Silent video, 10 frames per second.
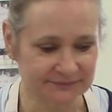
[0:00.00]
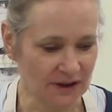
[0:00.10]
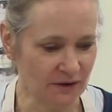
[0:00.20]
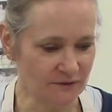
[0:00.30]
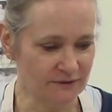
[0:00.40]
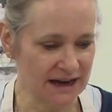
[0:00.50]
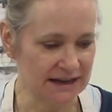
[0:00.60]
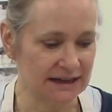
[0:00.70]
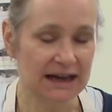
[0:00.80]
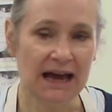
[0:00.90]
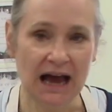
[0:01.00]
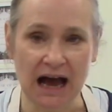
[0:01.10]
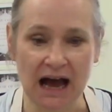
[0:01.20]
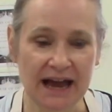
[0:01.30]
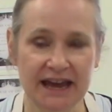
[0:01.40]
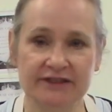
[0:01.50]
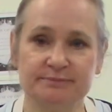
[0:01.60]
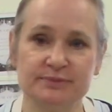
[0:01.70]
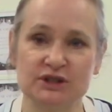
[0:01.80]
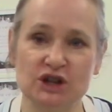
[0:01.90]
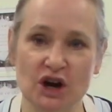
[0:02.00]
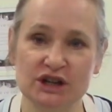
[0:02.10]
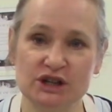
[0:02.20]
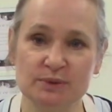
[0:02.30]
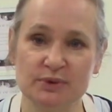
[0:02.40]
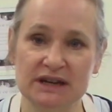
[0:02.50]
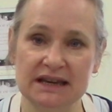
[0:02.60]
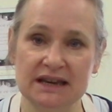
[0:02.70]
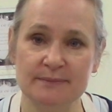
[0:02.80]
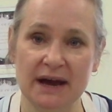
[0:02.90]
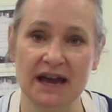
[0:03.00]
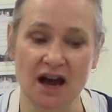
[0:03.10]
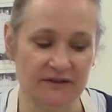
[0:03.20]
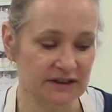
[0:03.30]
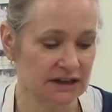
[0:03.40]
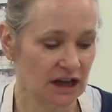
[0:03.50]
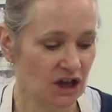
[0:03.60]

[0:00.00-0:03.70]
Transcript: All right, I have started to preheat my oven